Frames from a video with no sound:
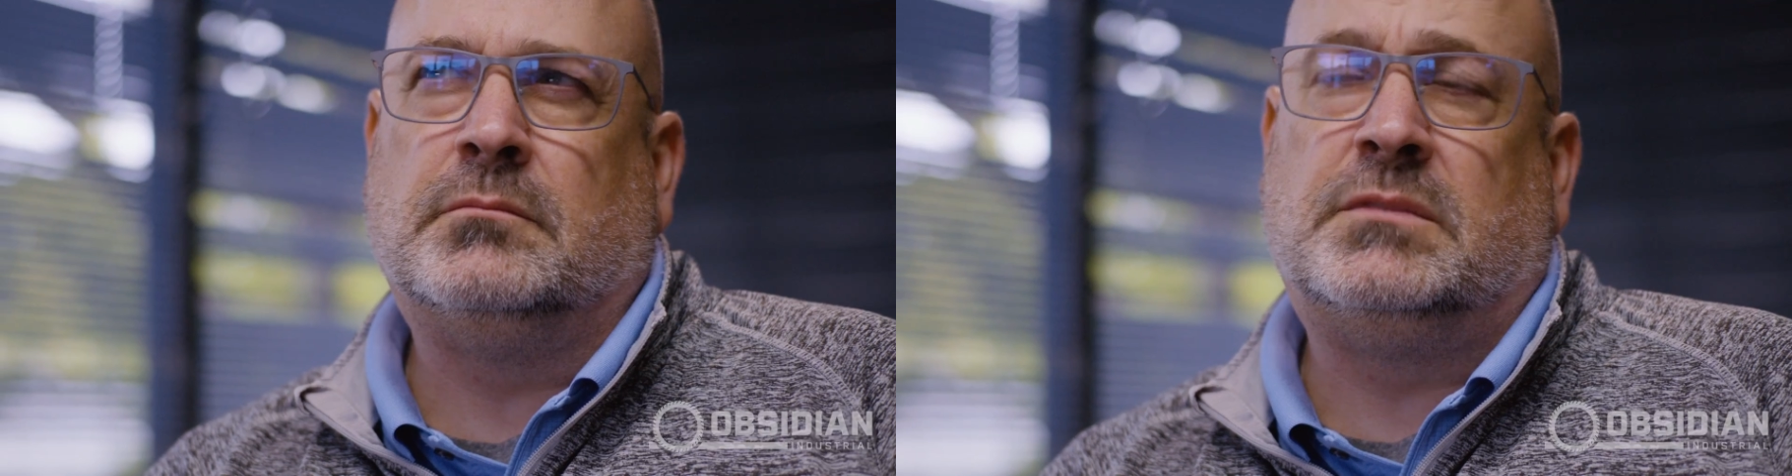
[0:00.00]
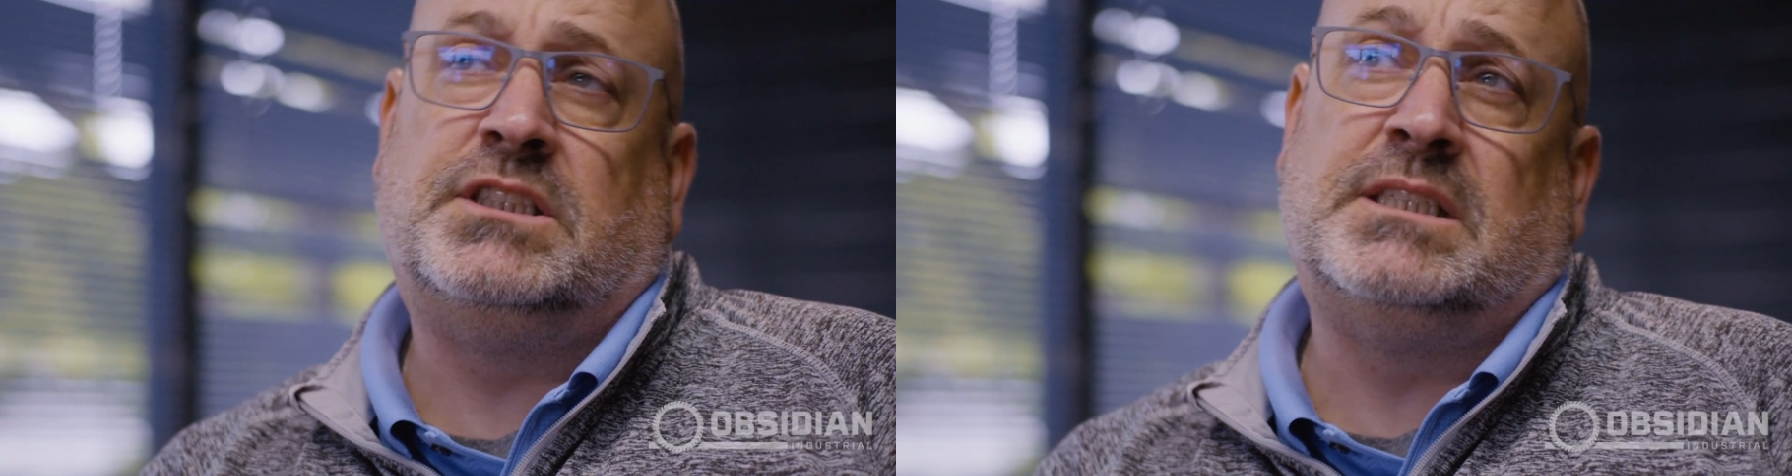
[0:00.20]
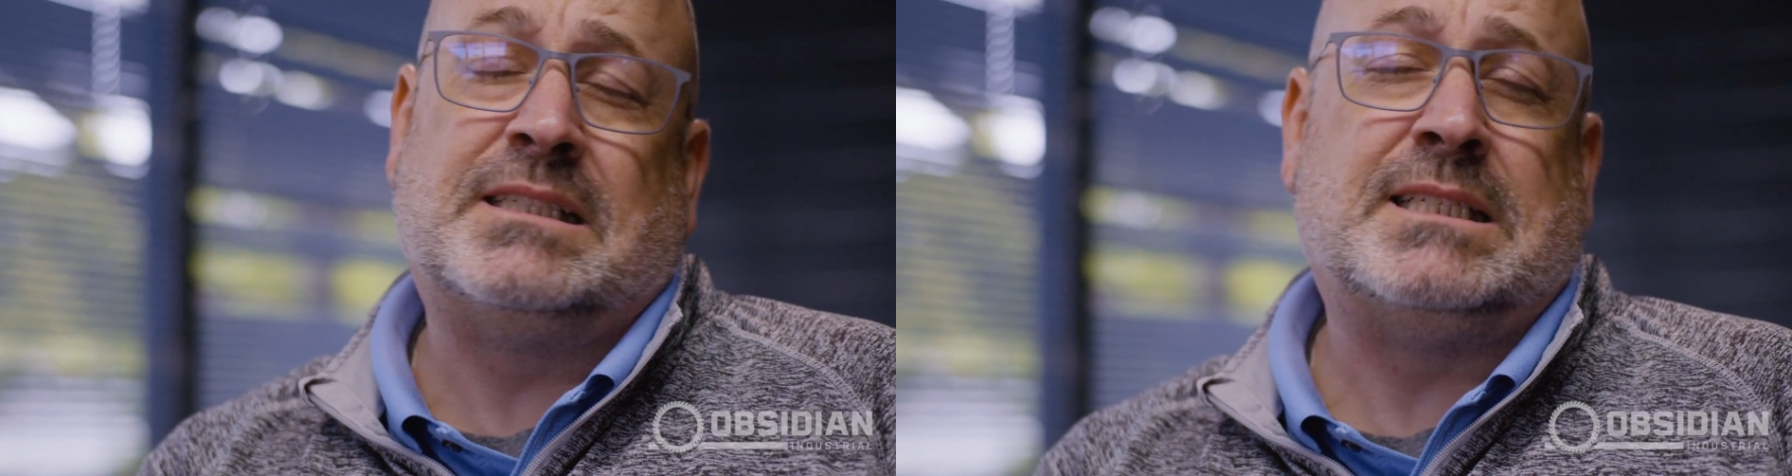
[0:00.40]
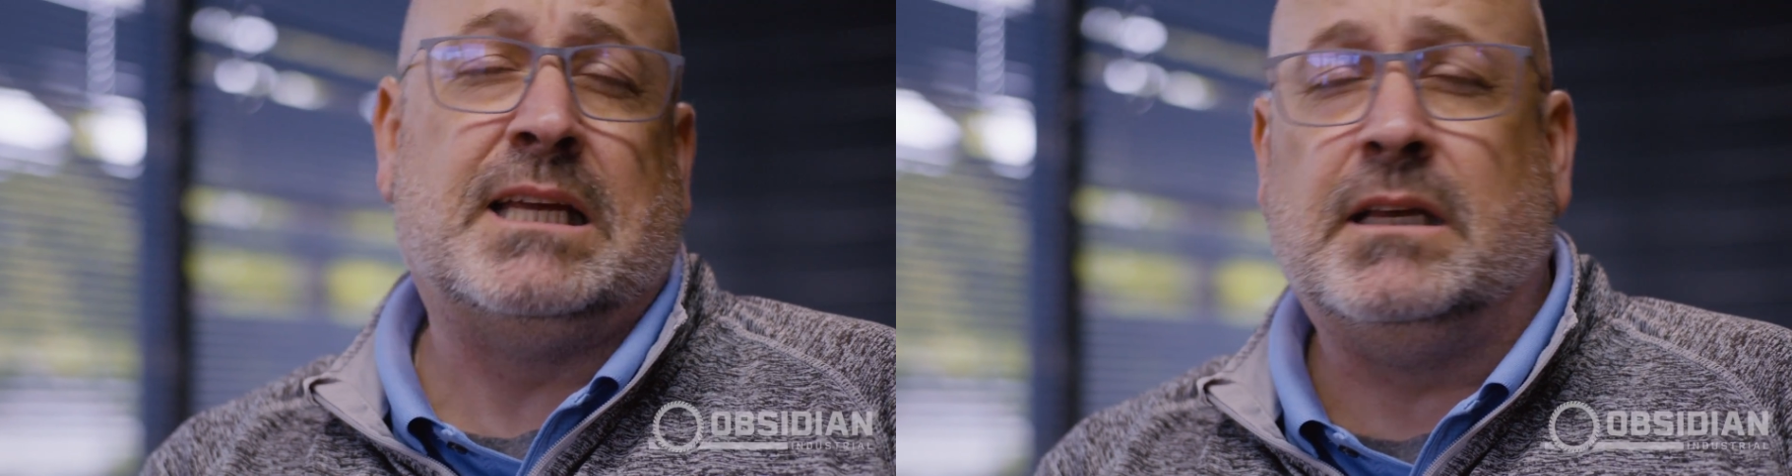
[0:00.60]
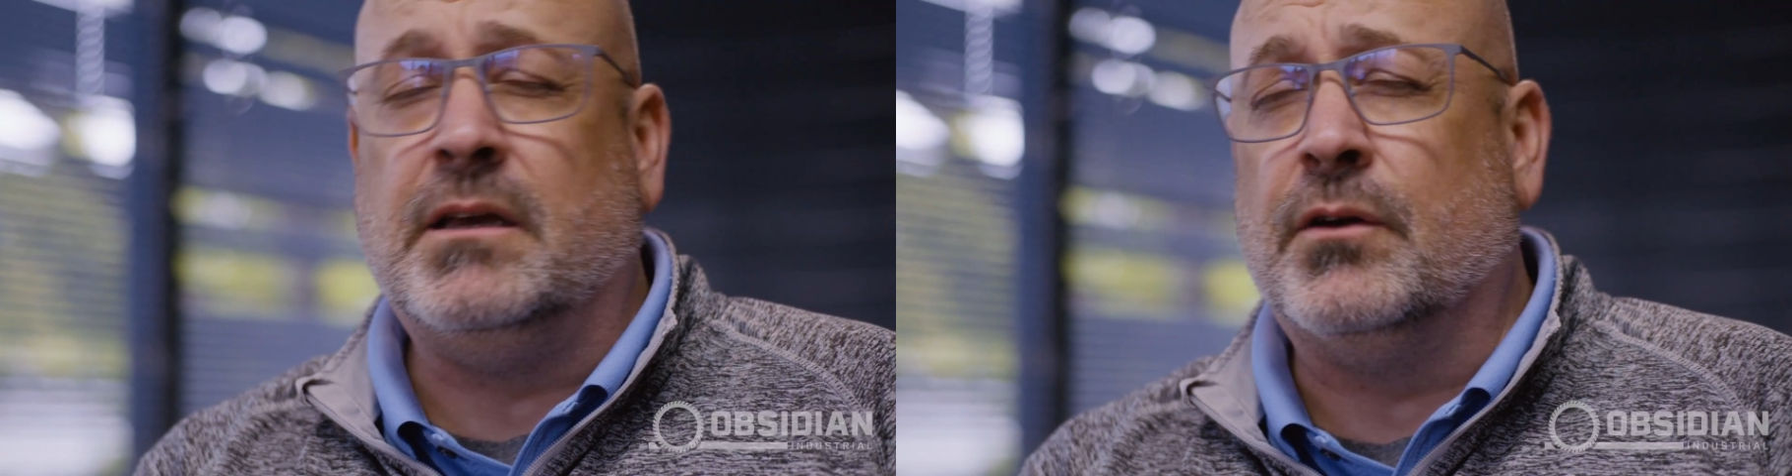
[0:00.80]

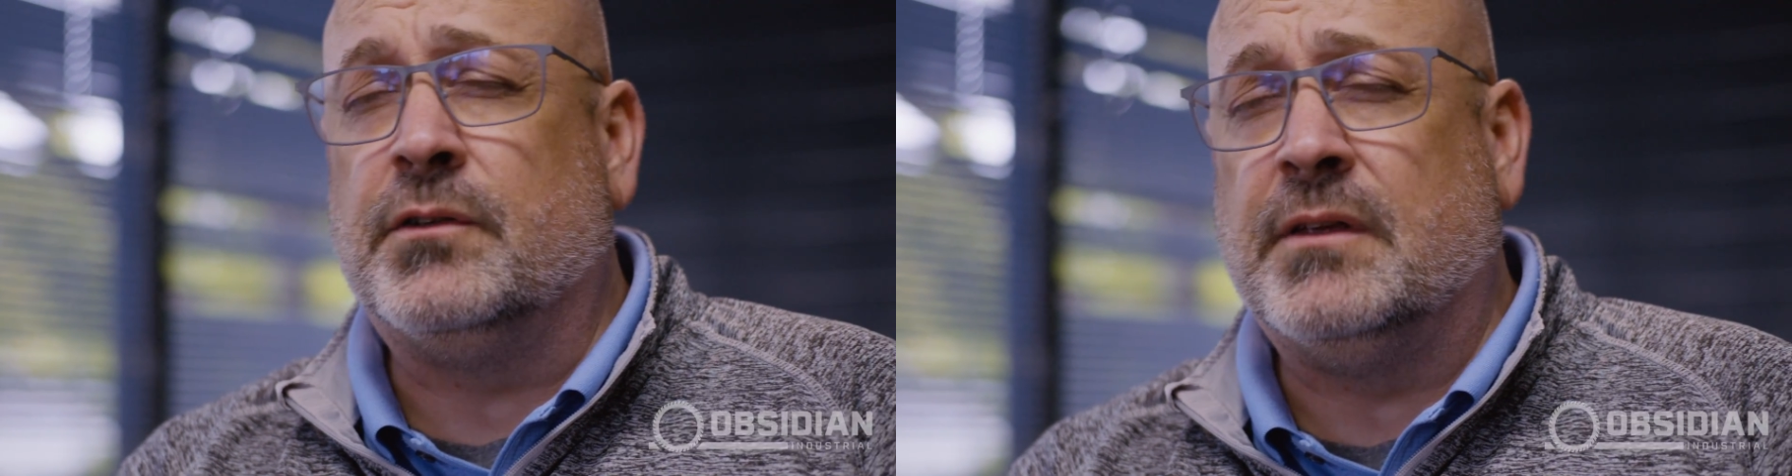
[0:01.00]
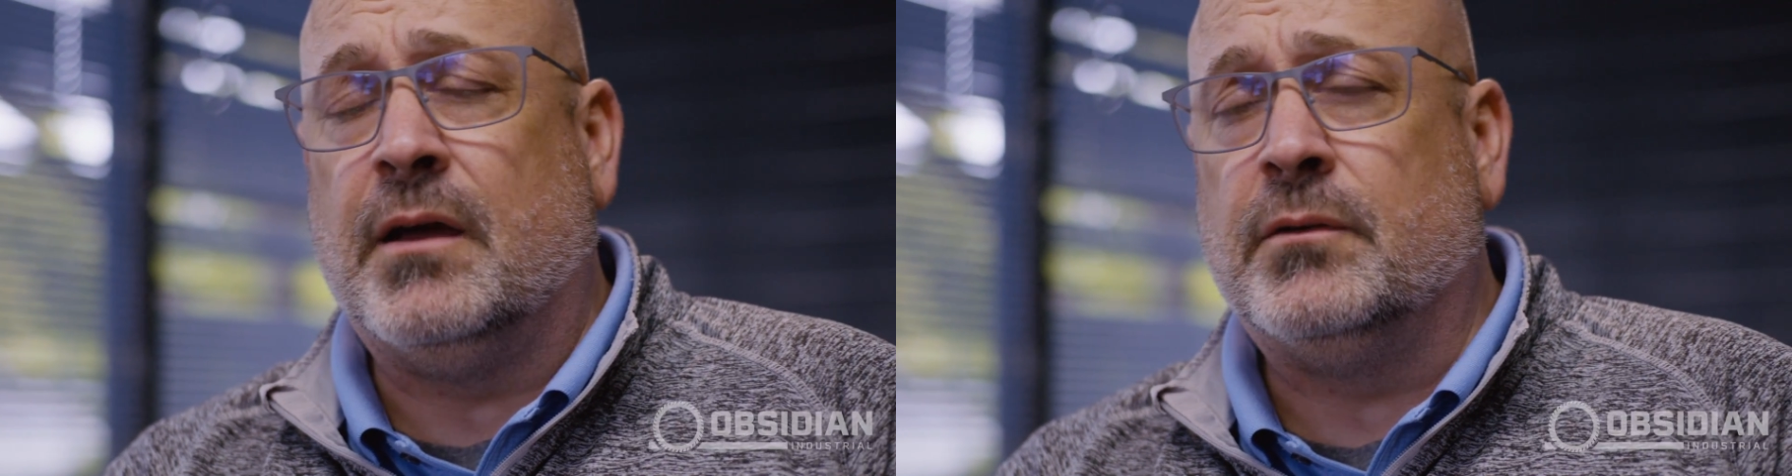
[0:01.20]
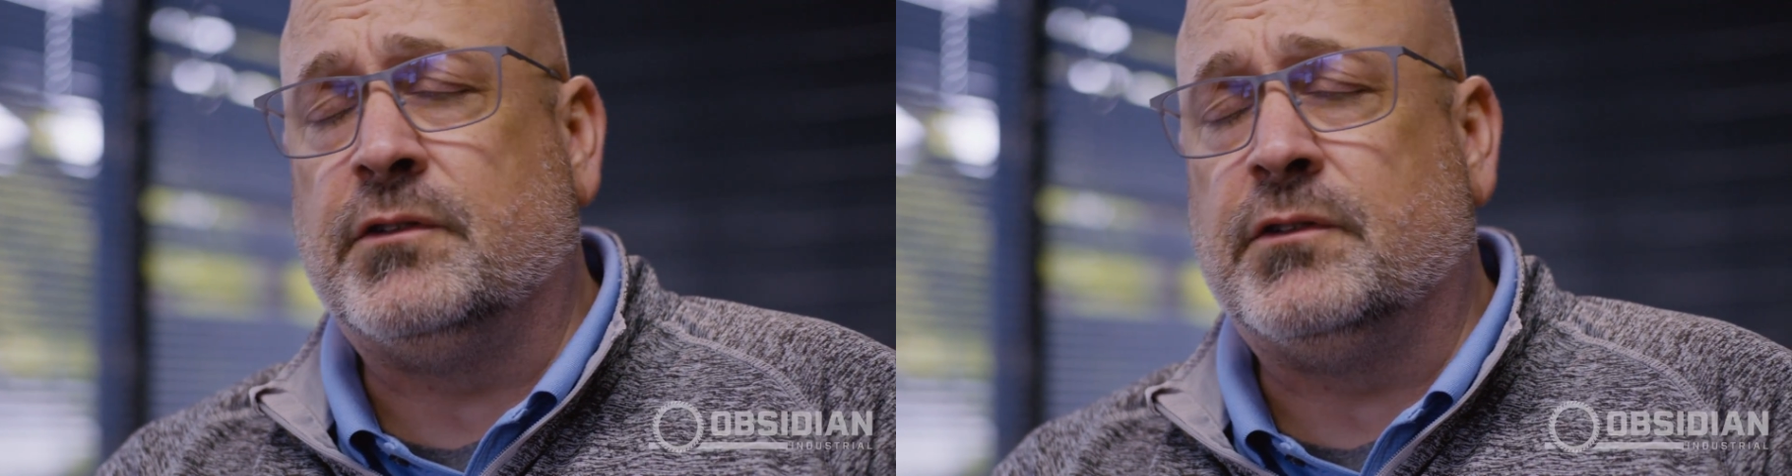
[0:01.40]
16 years now.